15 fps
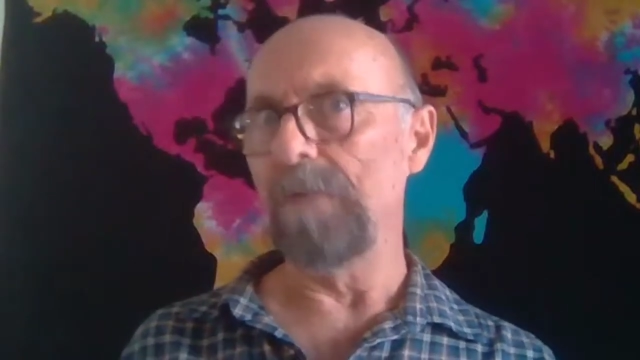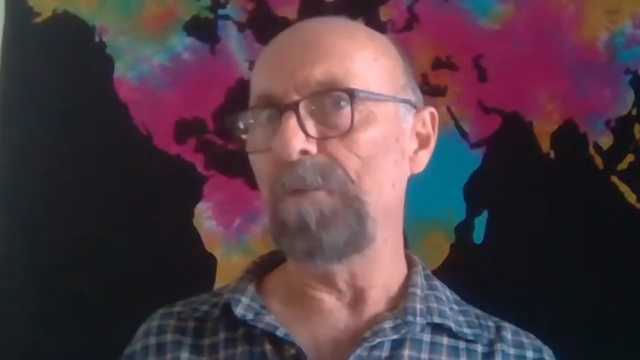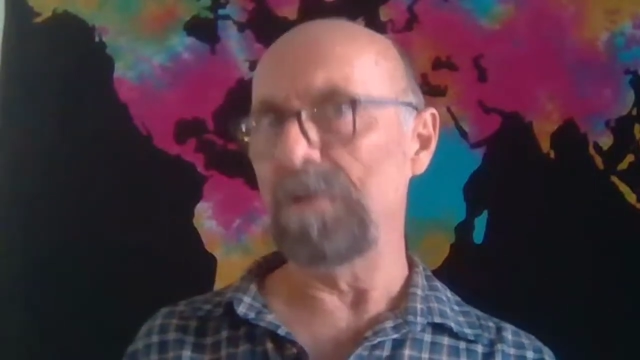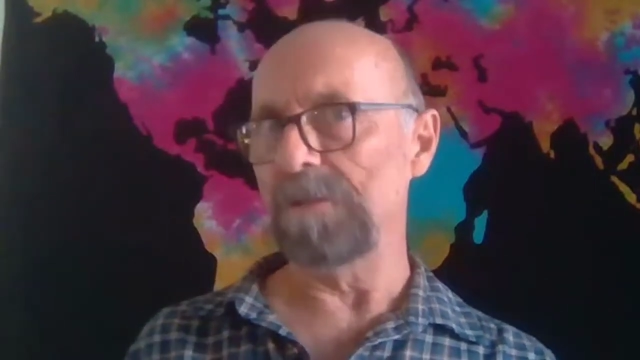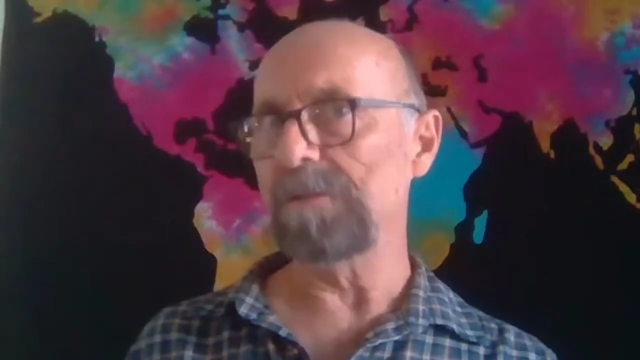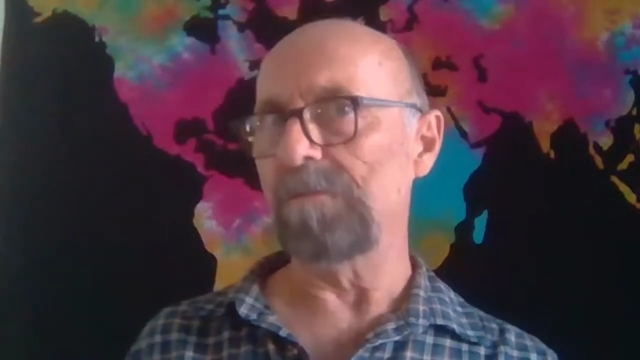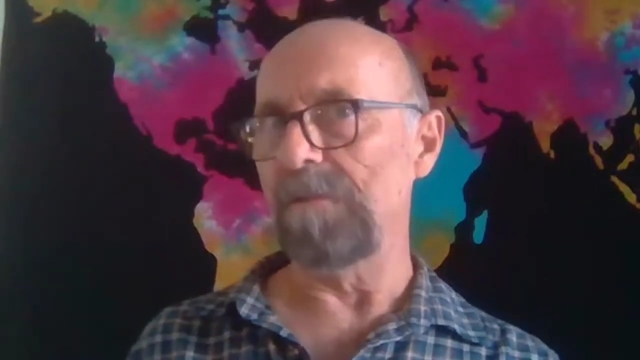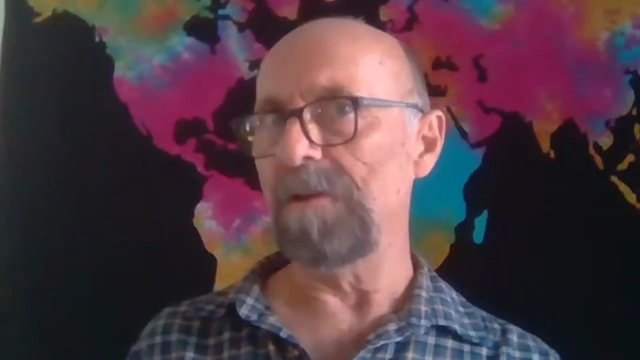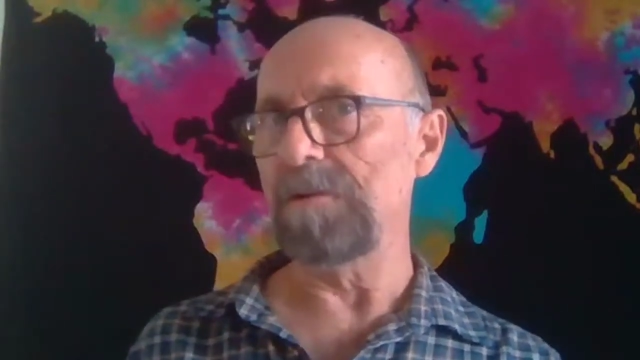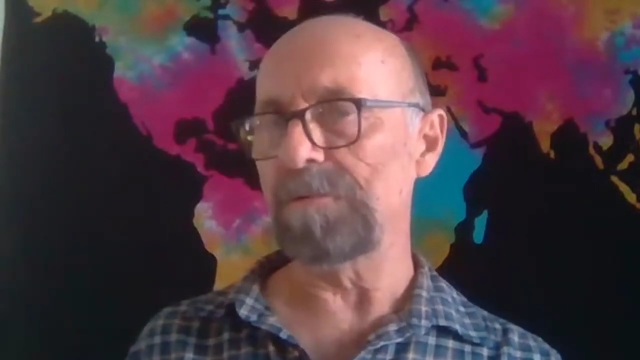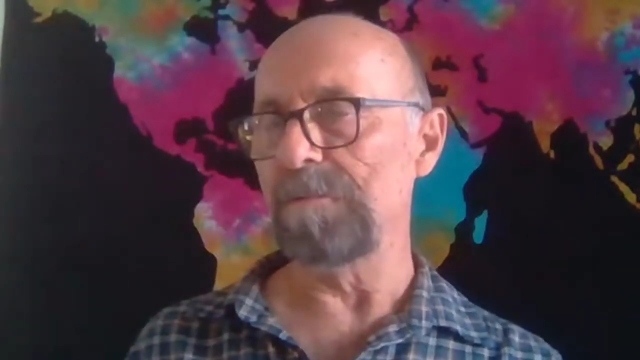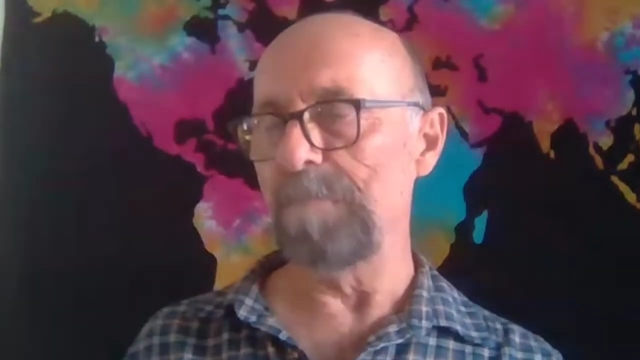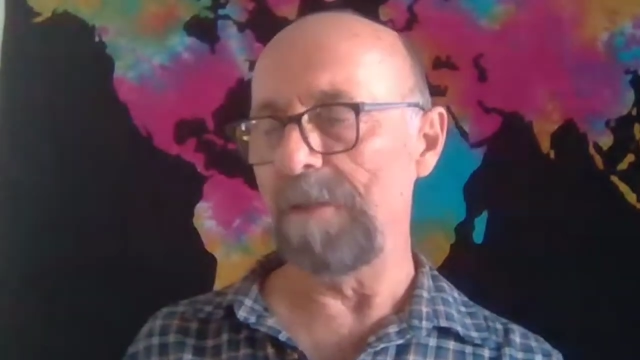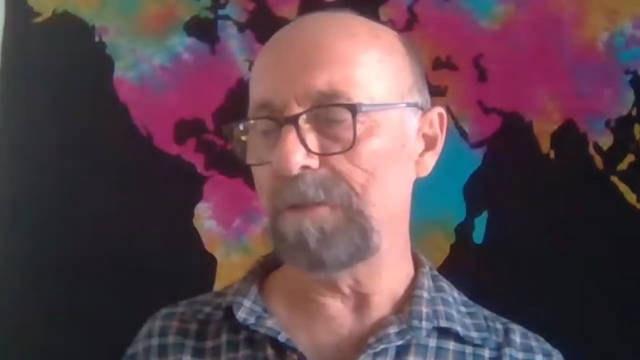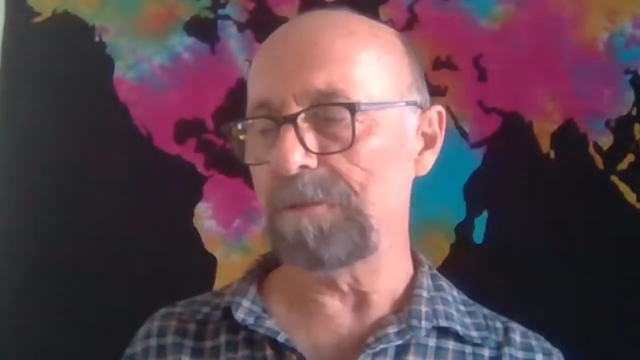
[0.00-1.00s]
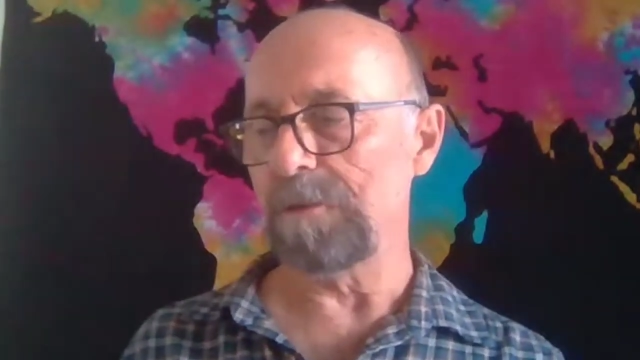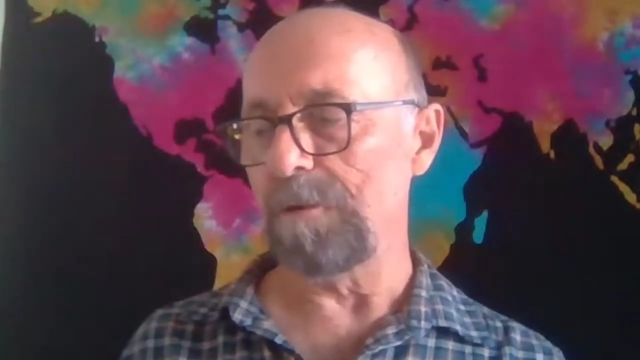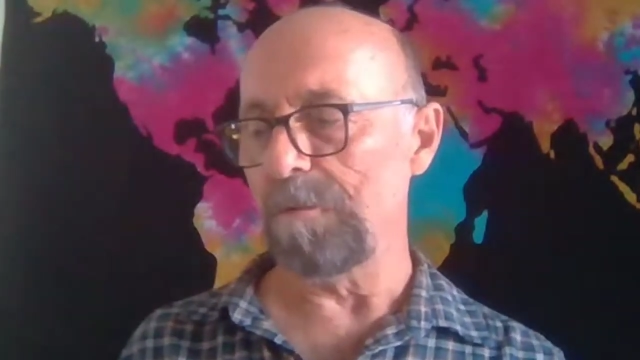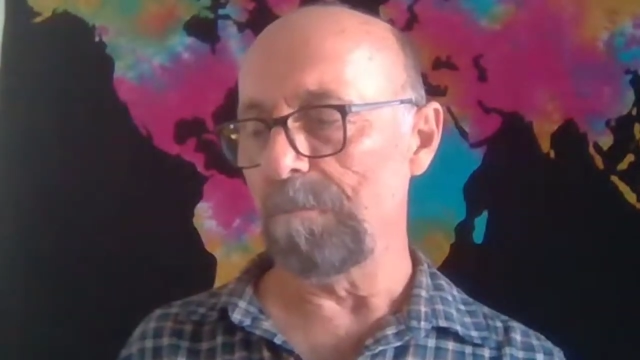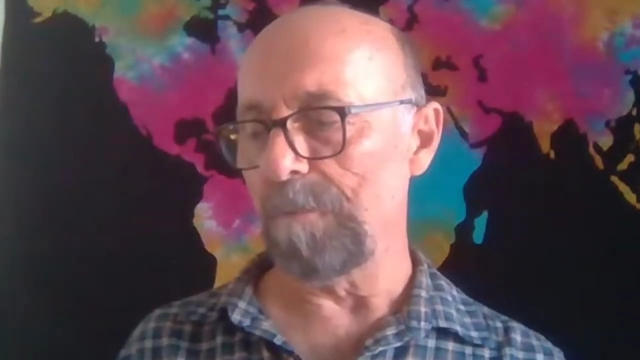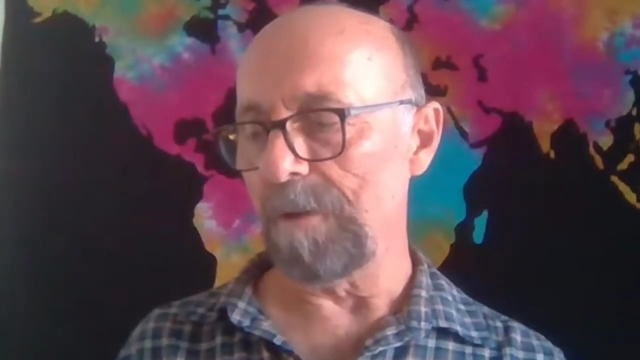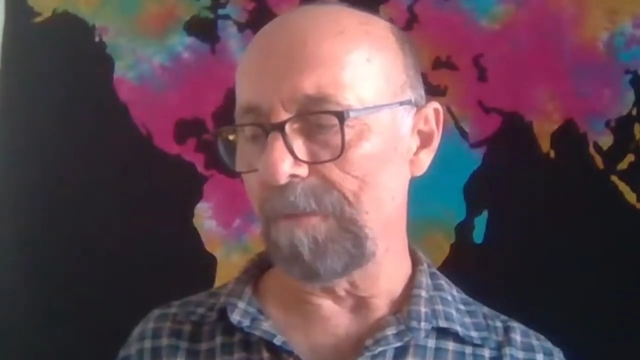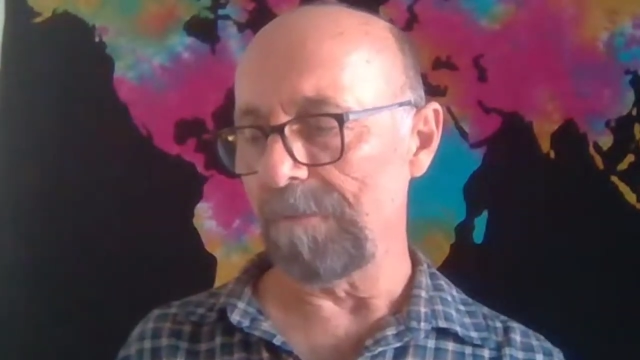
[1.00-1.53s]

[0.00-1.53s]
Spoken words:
I know we just finished the midterm,